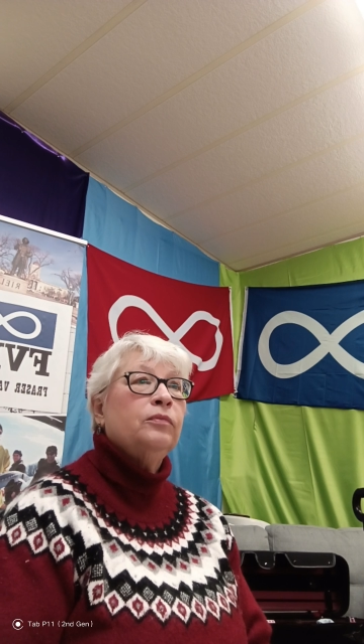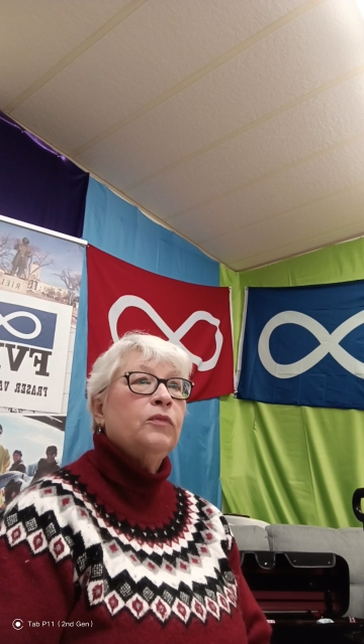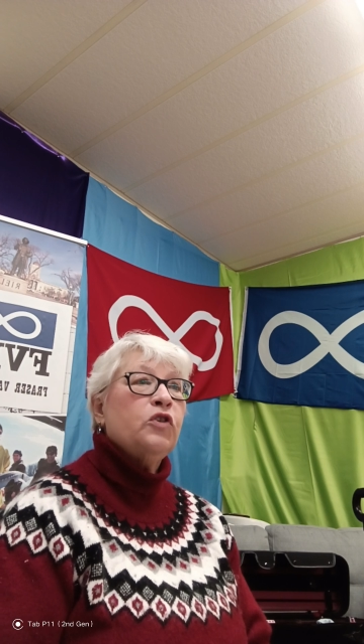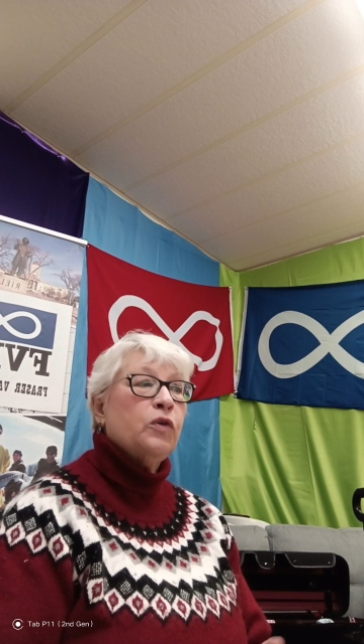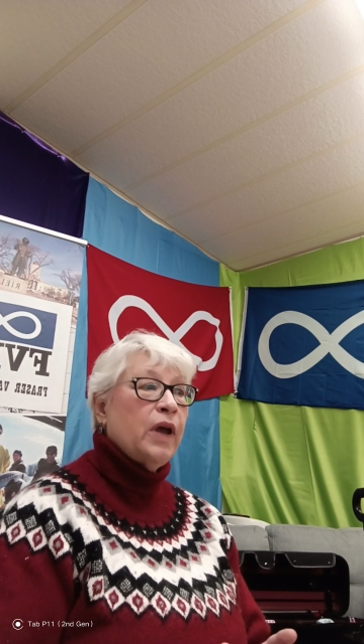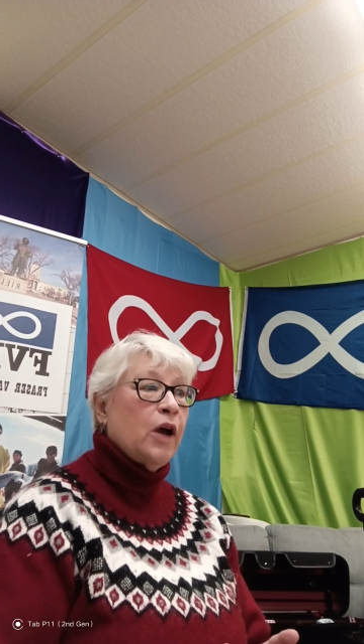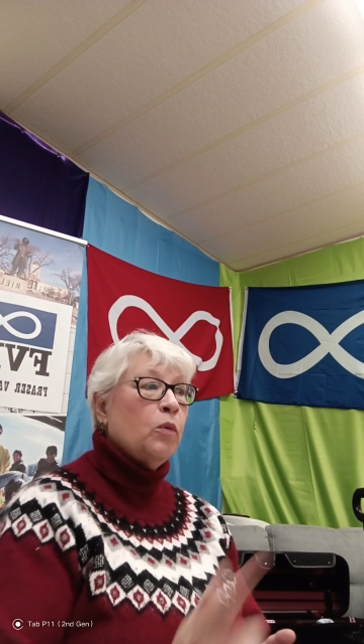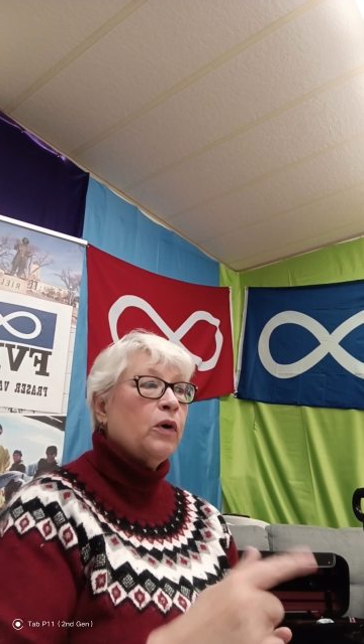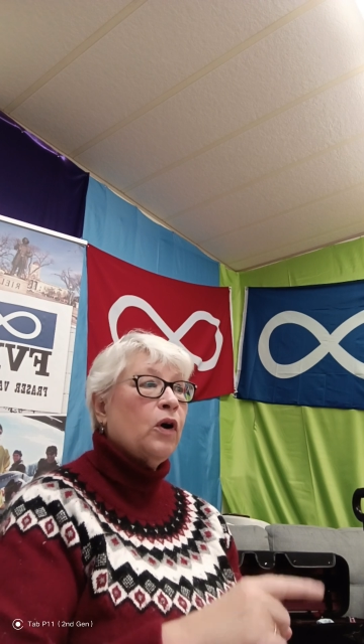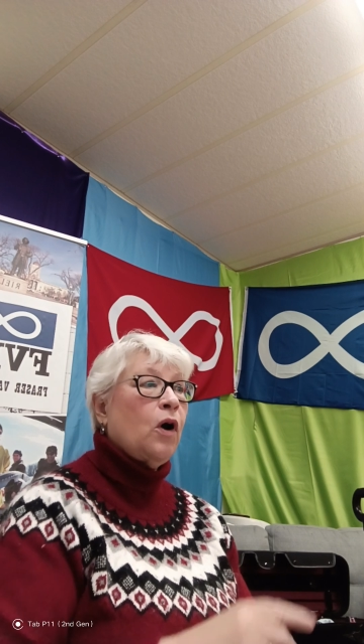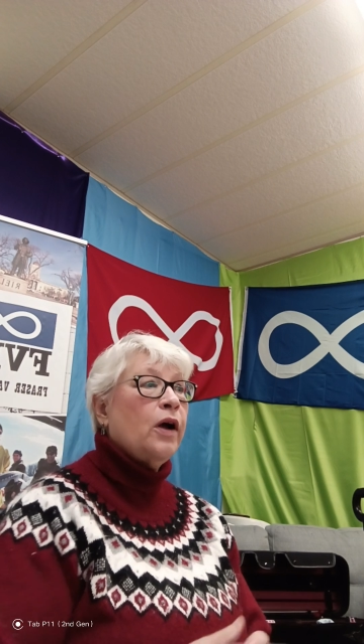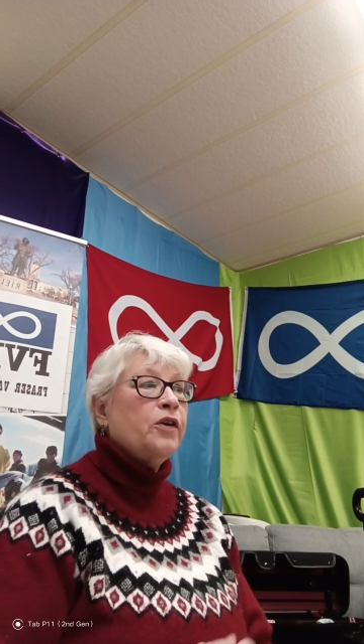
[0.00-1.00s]
So now
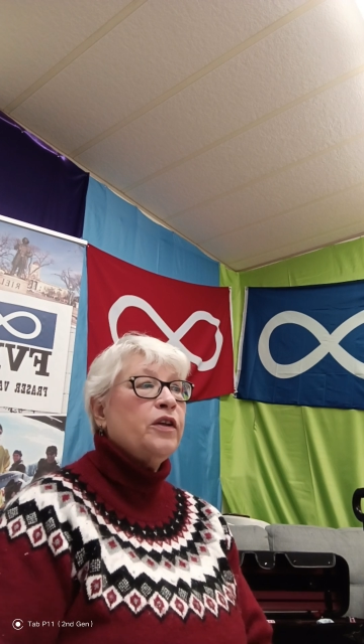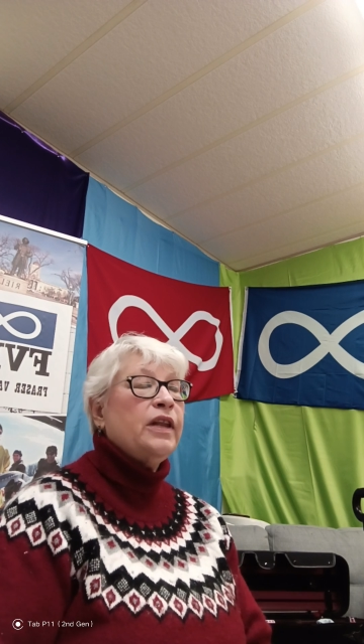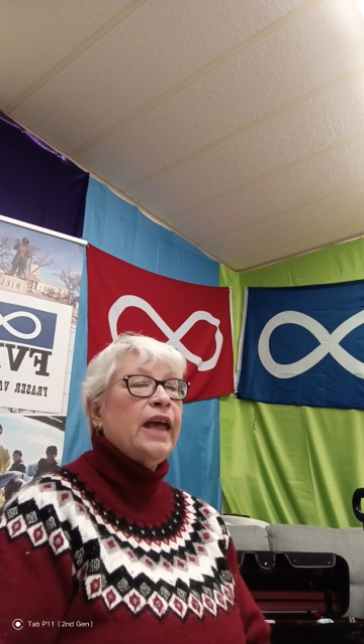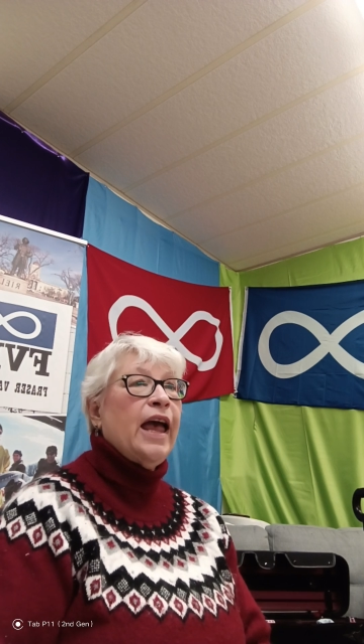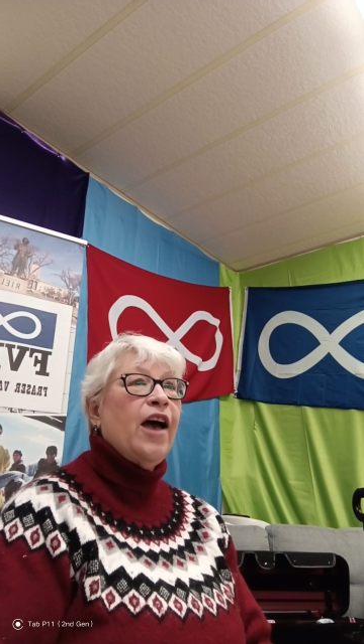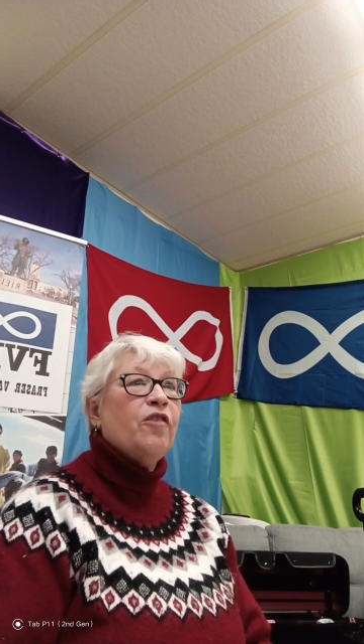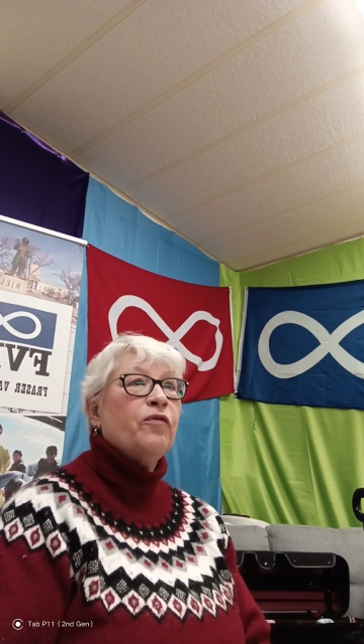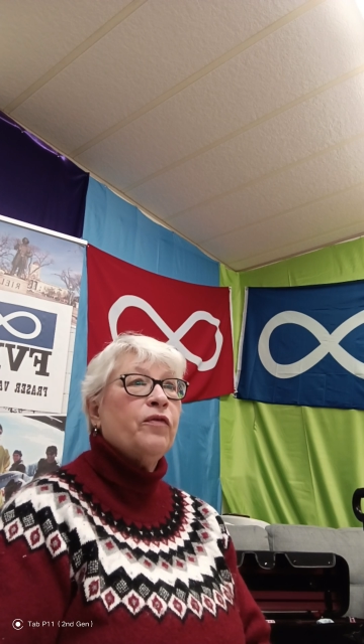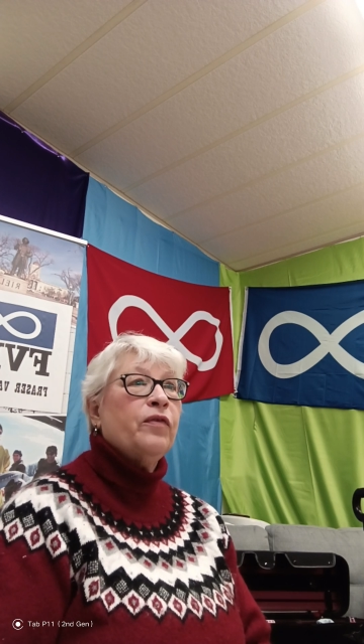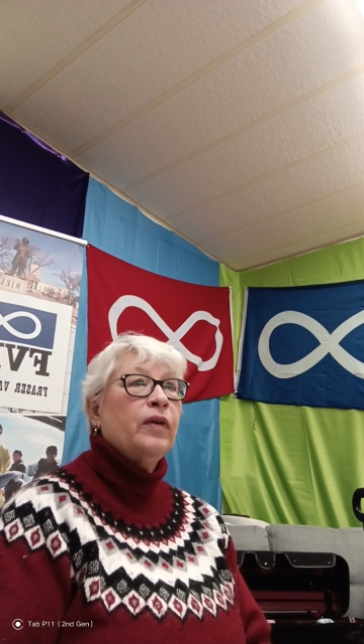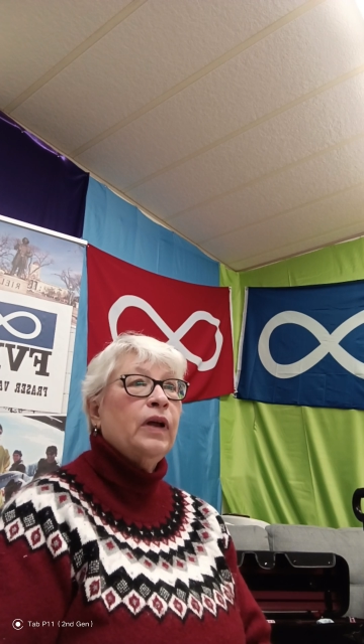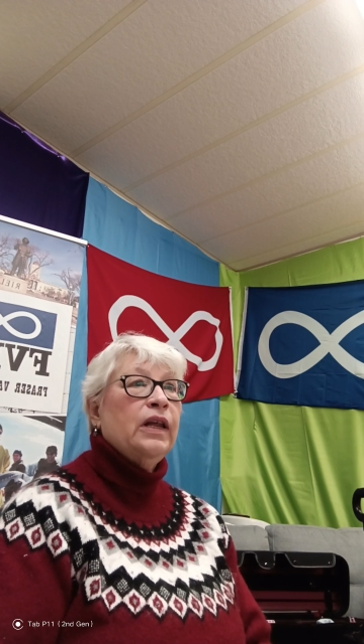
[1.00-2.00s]
we're on to the
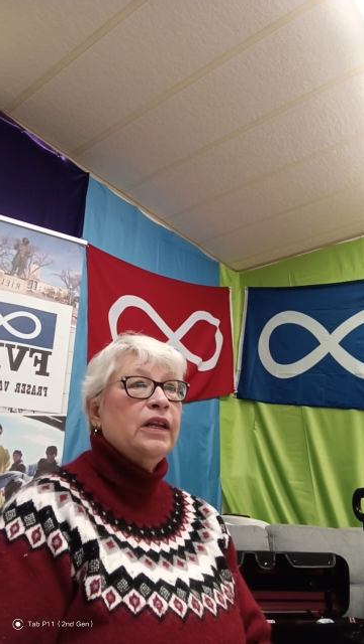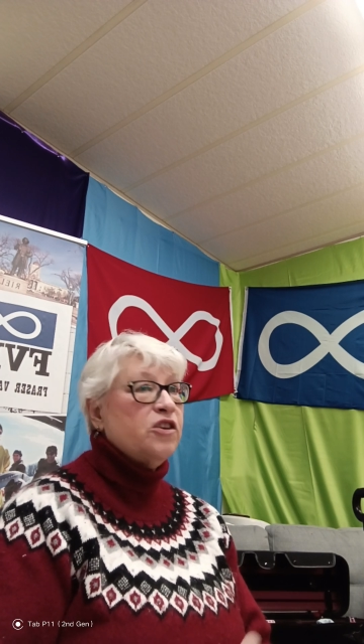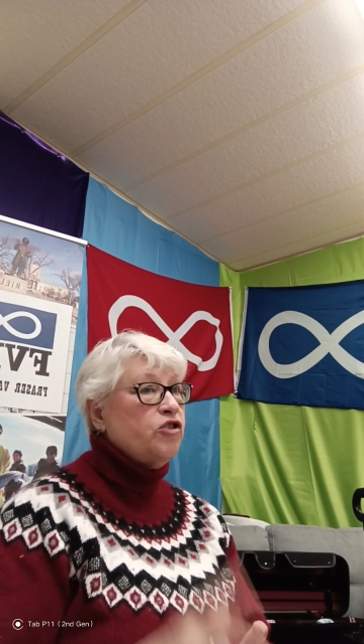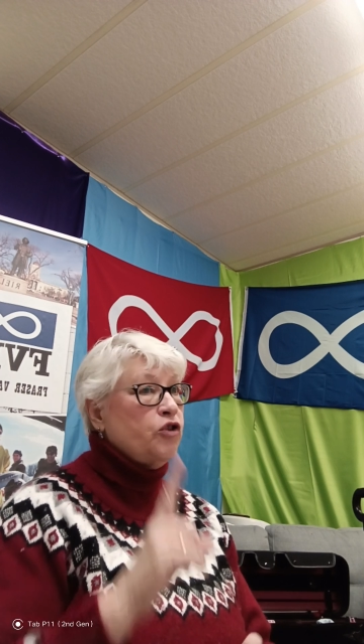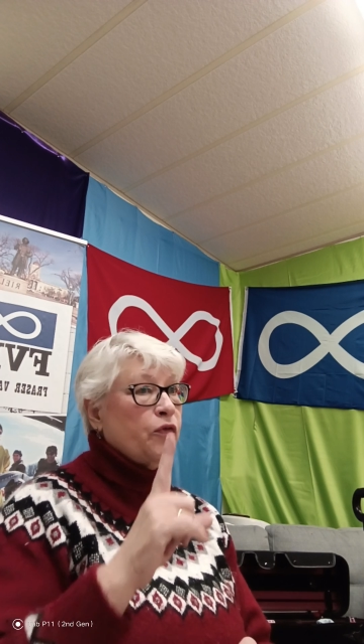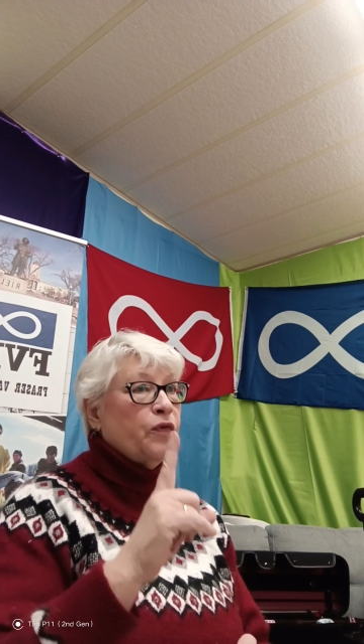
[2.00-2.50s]
F. This is your